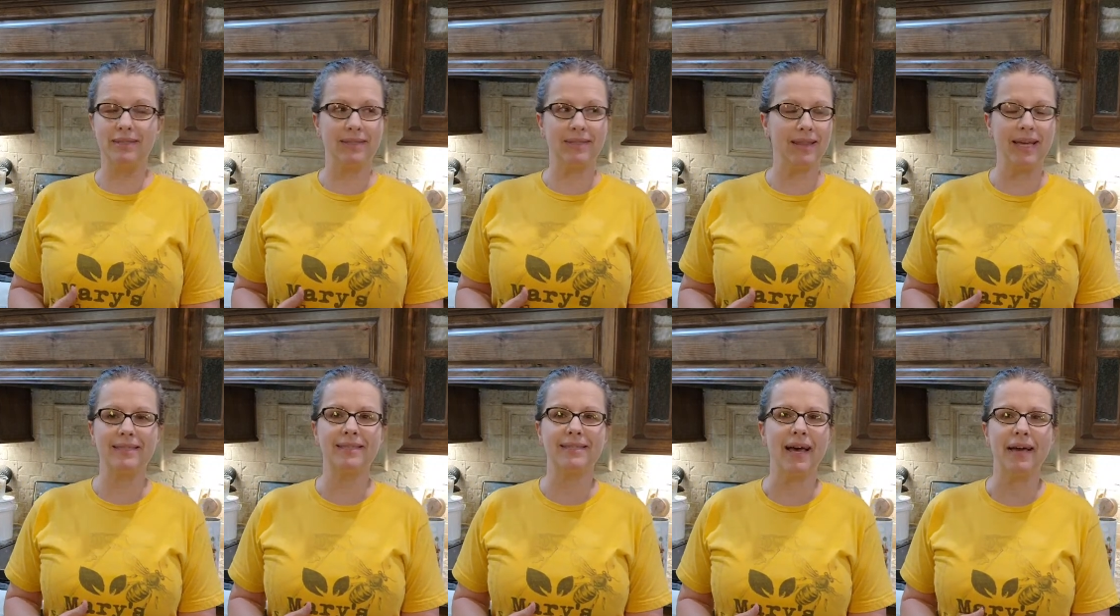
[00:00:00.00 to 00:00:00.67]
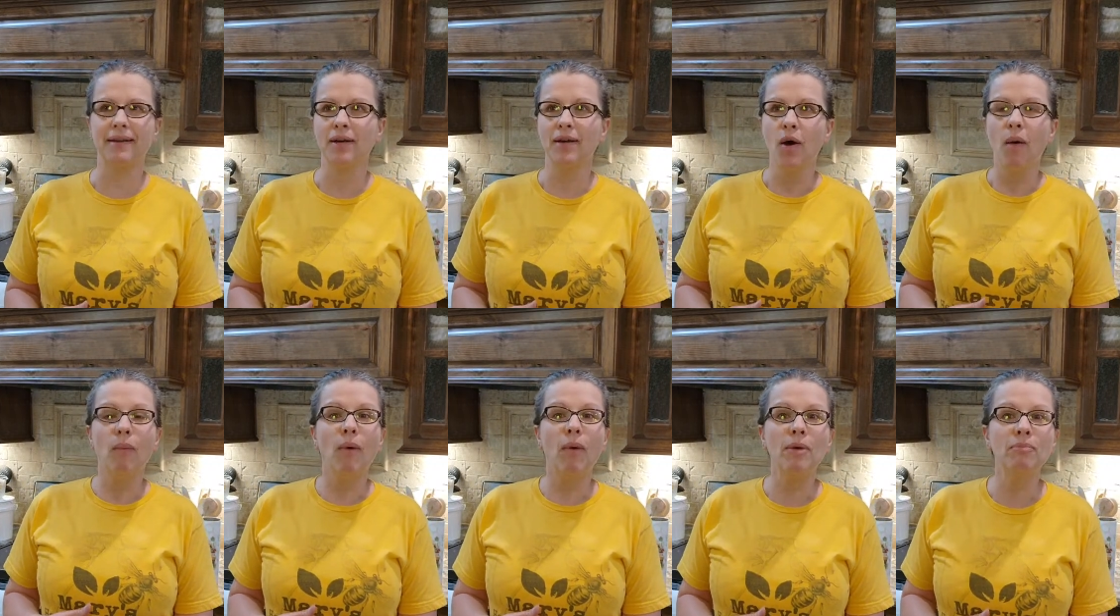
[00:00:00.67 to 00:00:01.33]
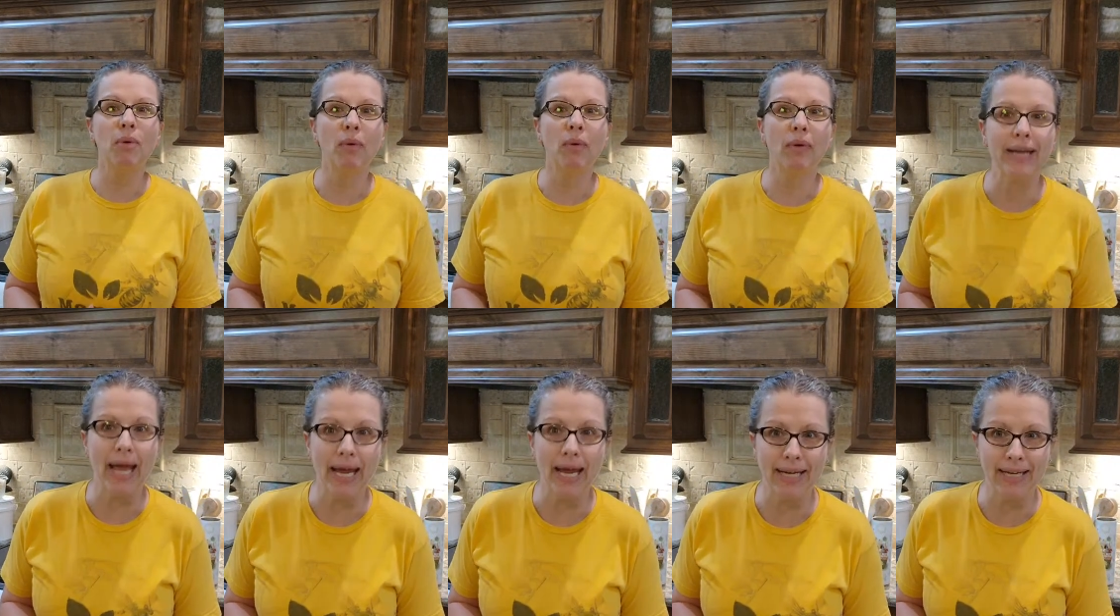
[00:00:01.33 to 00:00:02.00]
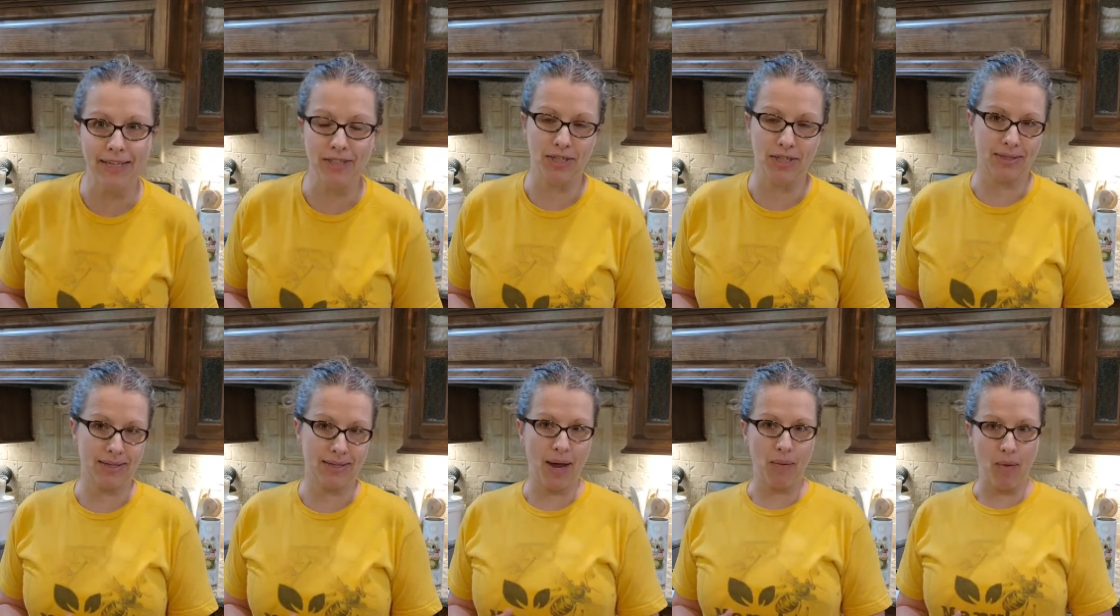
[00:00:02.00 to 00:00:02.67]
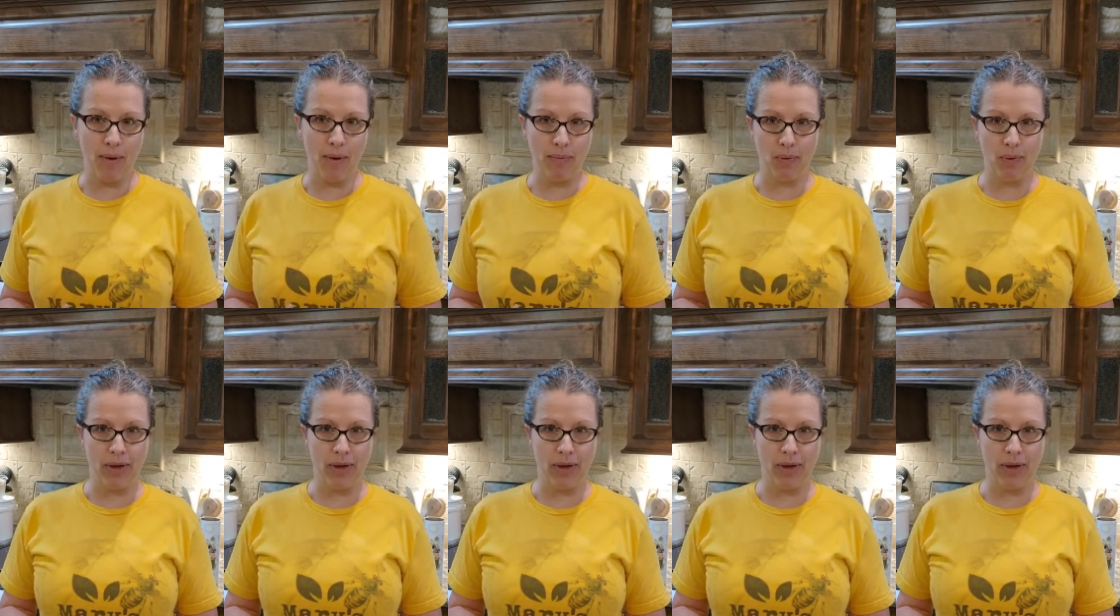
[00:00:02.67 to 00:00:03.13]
They said 1.8 inches at one point.